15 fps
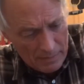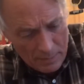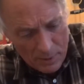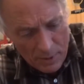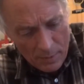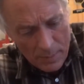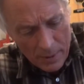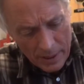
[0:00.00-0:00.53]

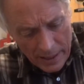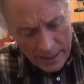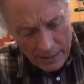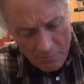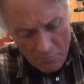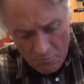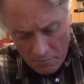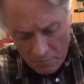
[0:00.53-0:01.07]
properly
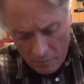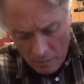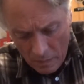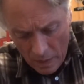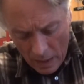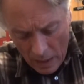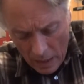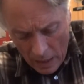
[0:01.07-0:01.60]

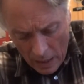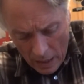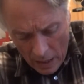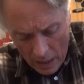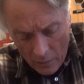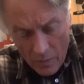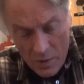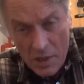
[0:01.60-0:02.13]

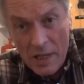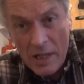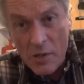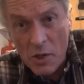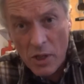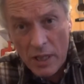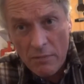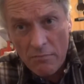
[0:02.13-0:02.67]
was
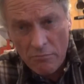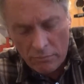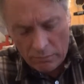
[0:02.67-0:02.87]
easy.